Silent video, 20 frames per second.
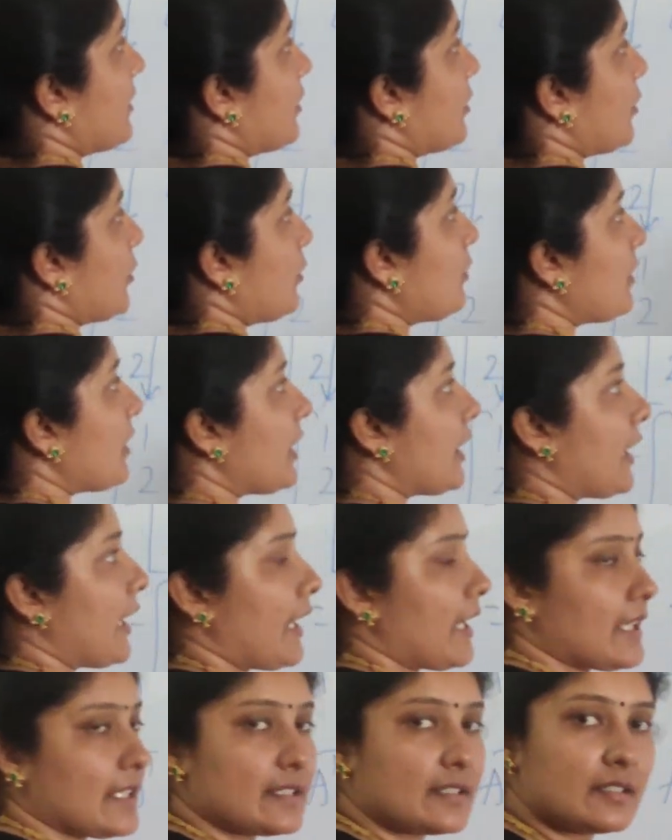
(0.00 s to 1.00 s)
row
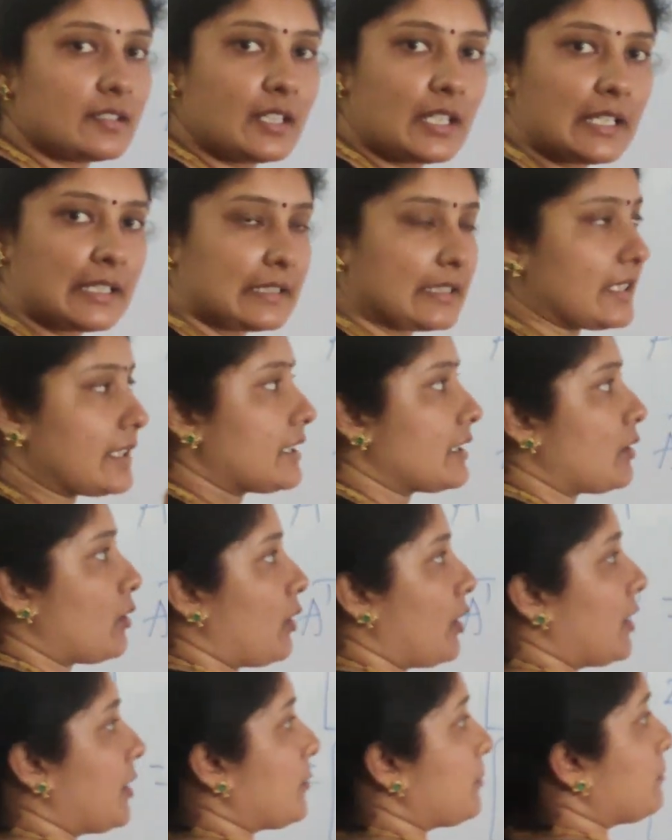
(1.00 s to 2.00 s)
as third
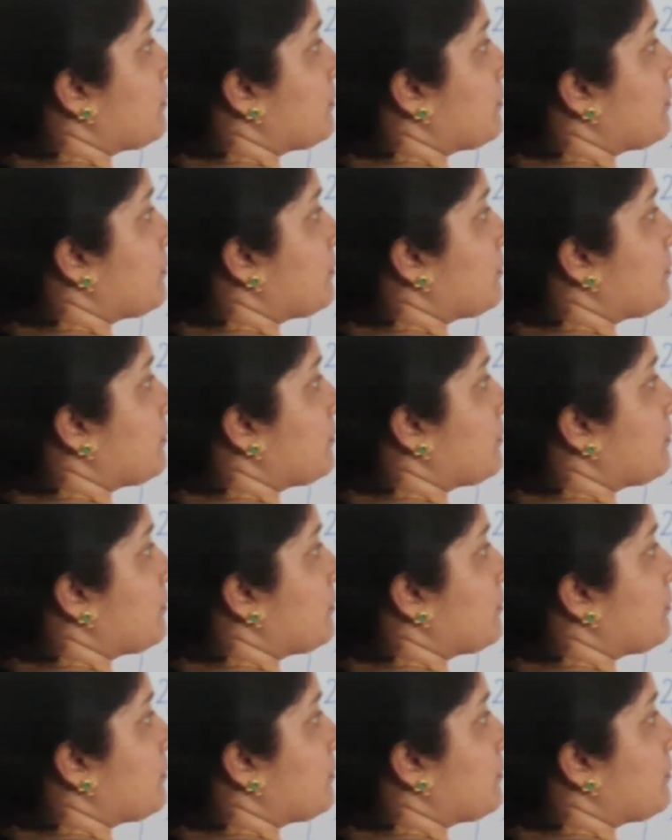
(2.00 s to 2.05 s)
column.